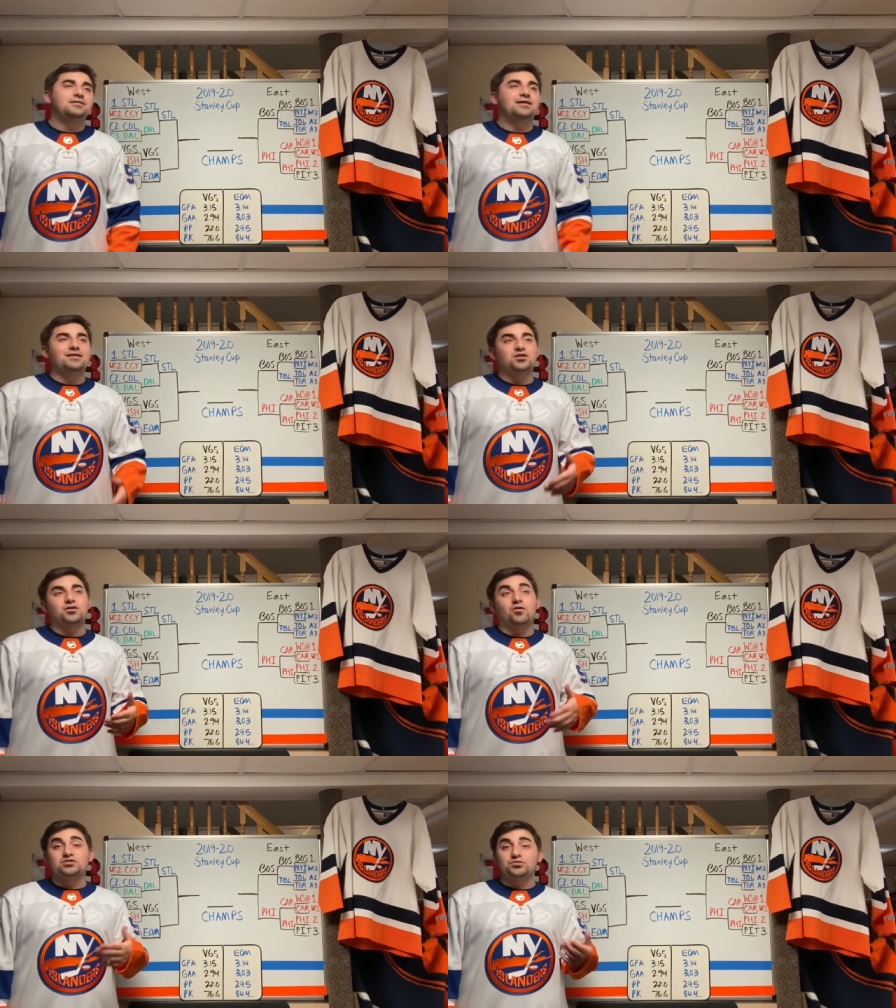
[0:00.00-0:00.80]
Now you
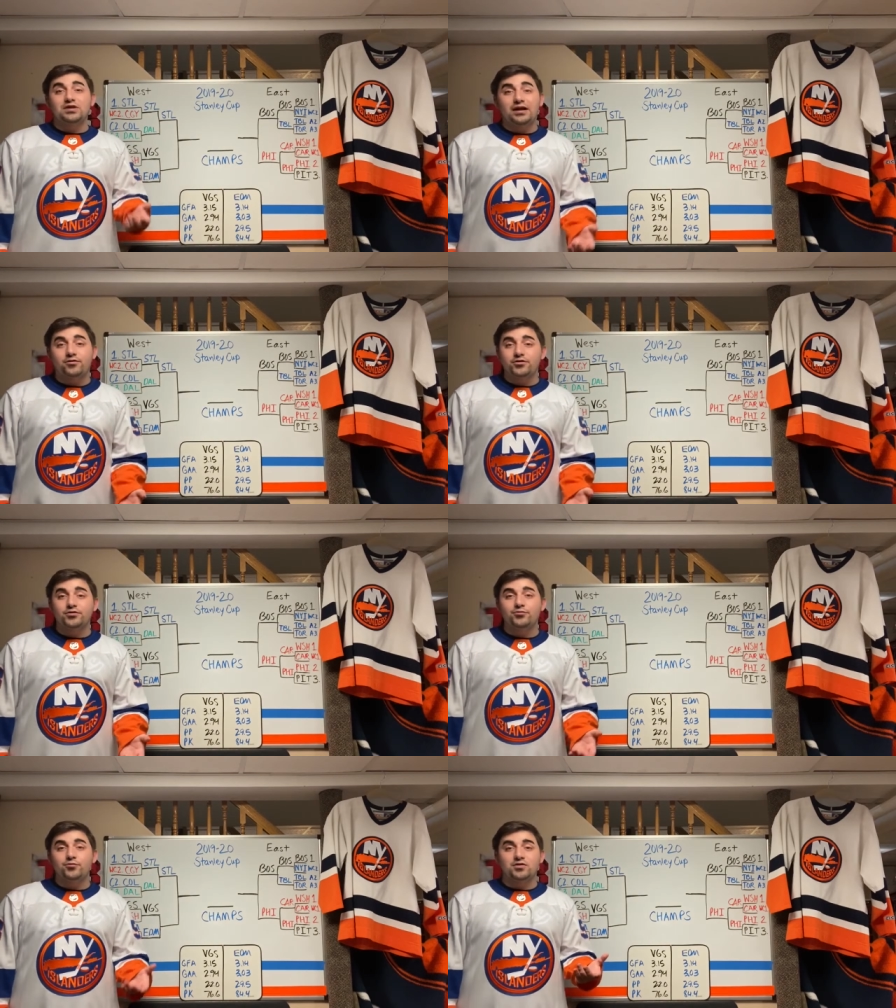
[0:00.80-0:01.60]
could also
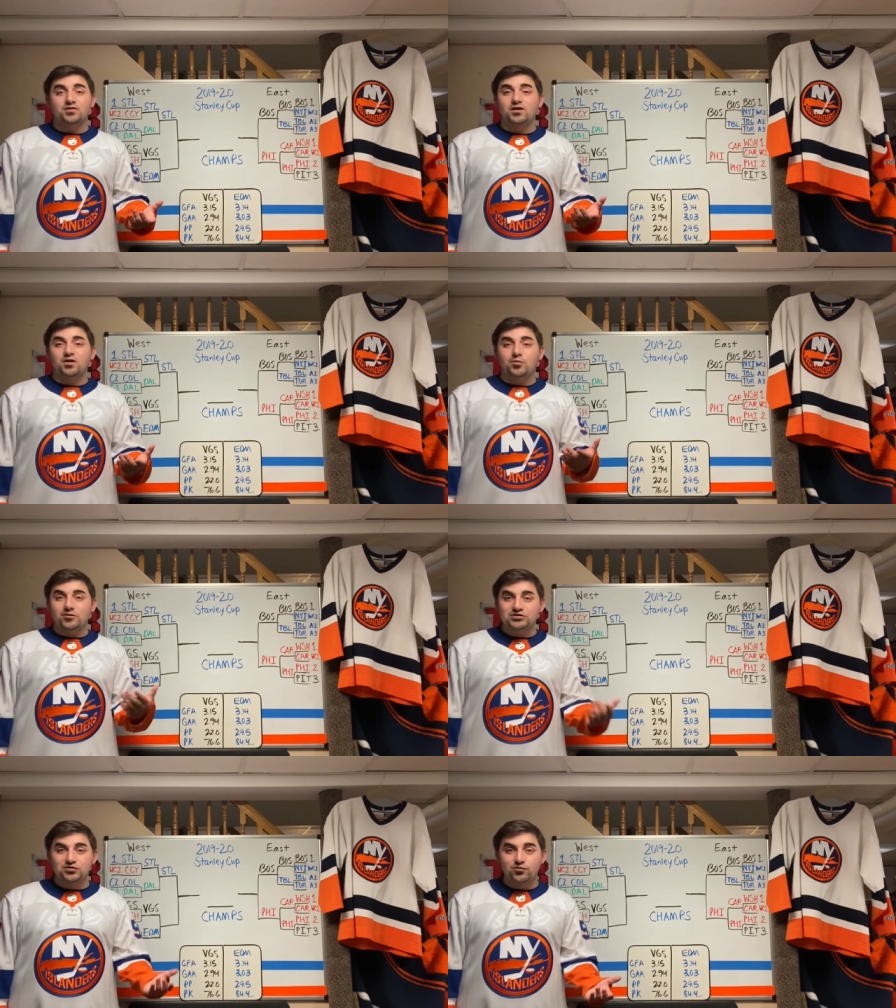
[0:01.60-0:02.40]
counter with uh,
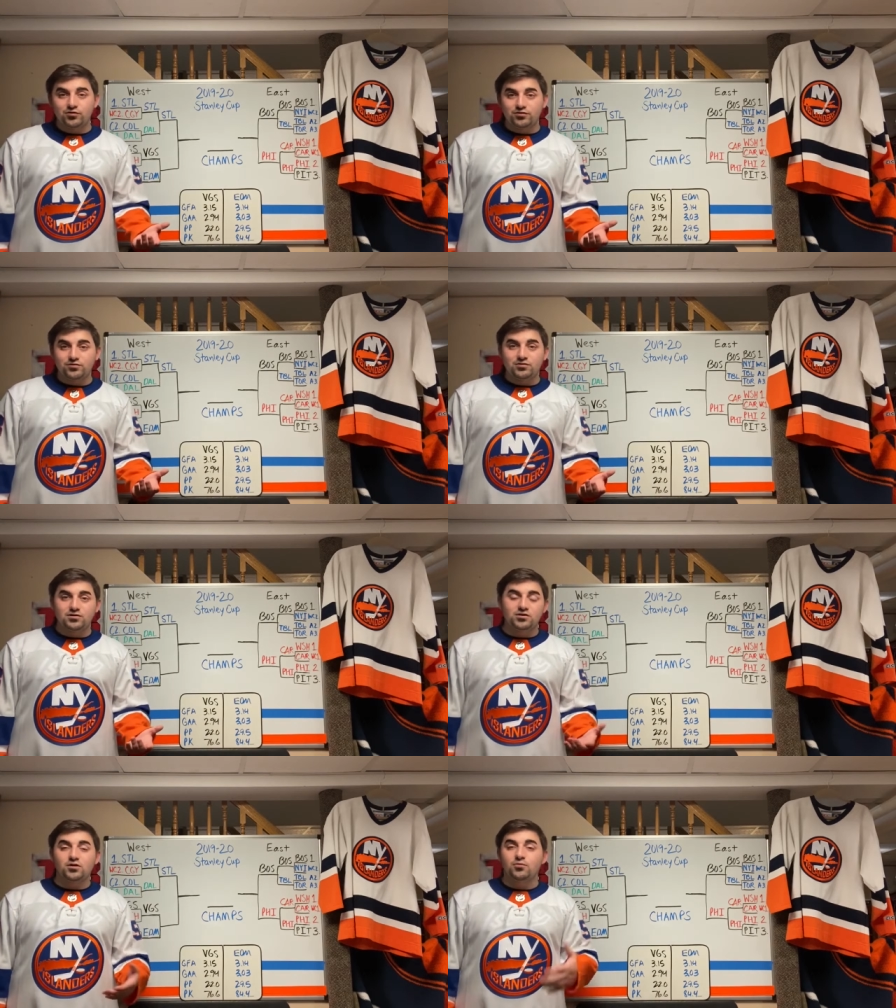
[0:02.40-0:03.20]
Mark Stone, could
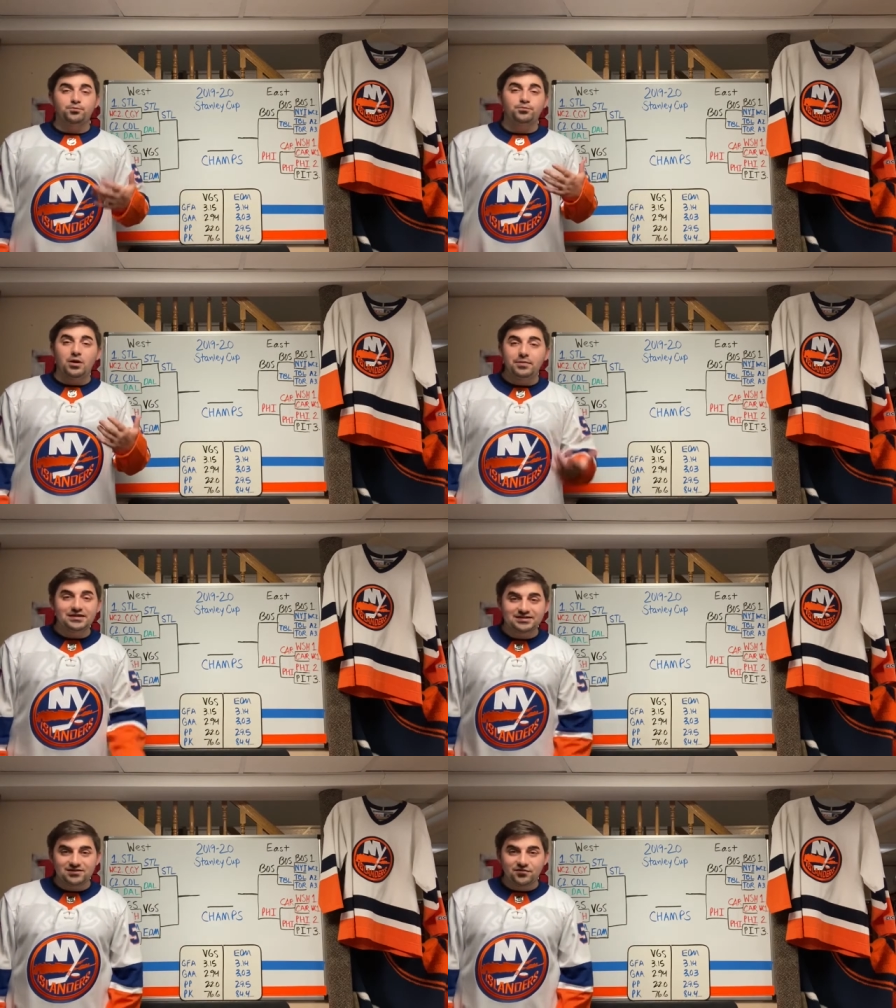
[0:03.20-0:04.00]
you know,
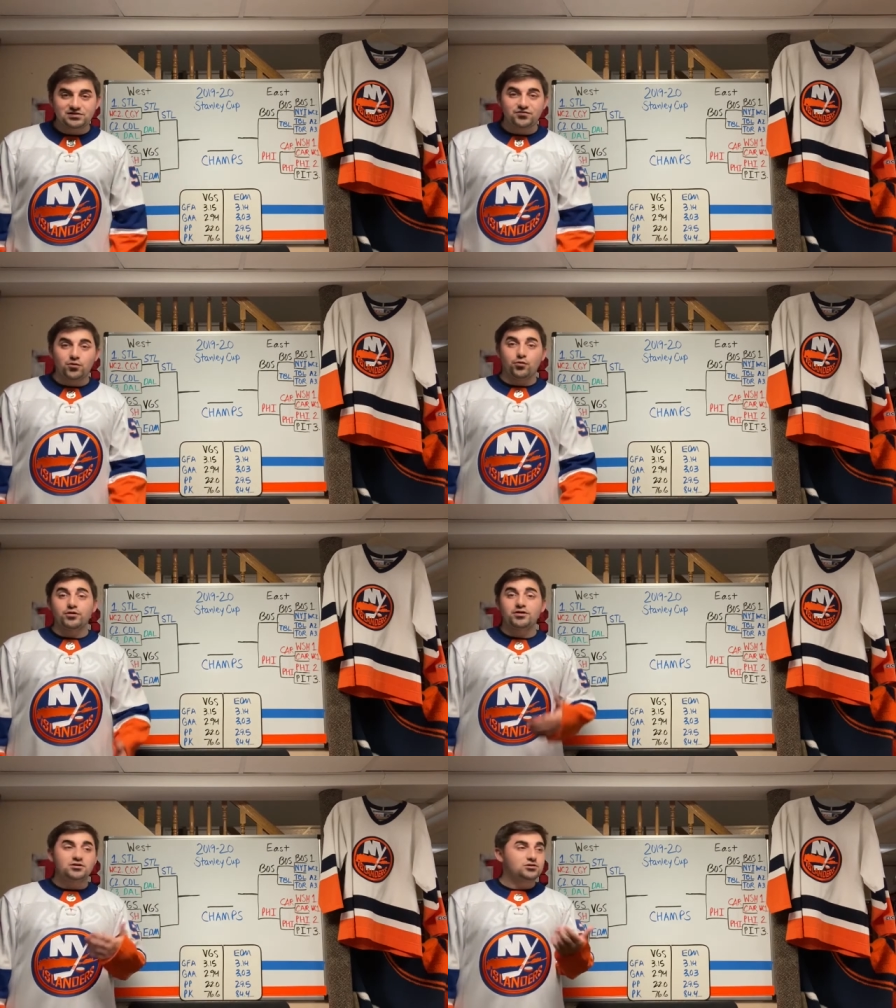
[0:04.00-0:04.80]
amazing defensive forward,